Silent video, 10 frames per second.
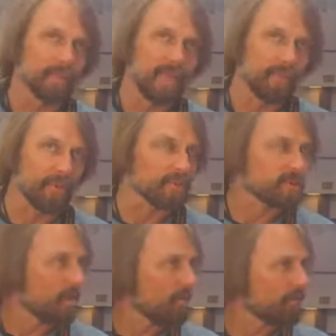Think for
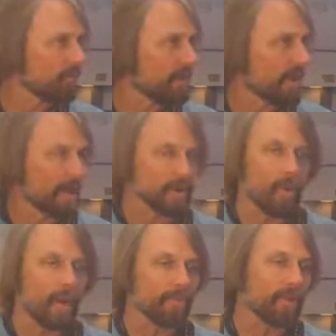yourself and
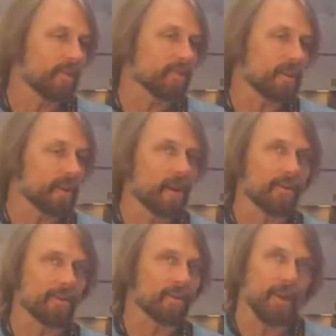go out there and check
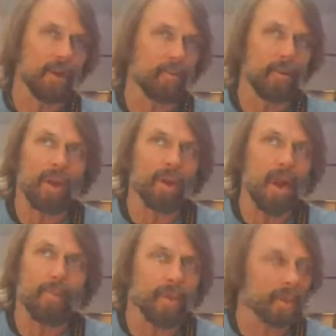out
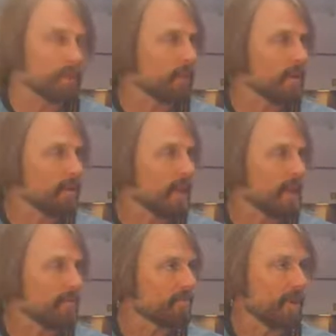getumbo.com. We got a great
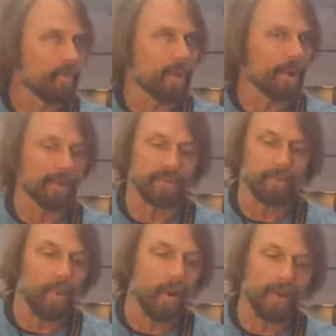line of
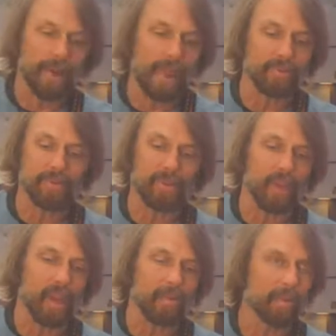products, a bar, capsules, and
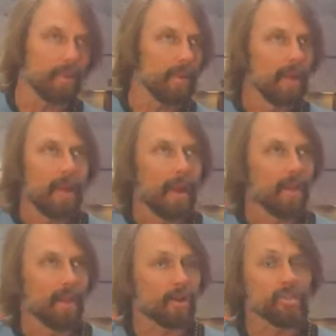a gummy.
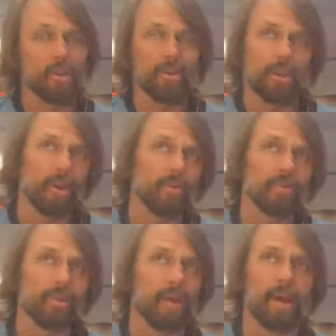And then also,
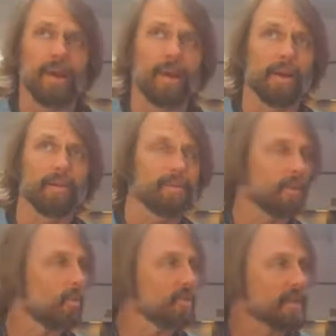with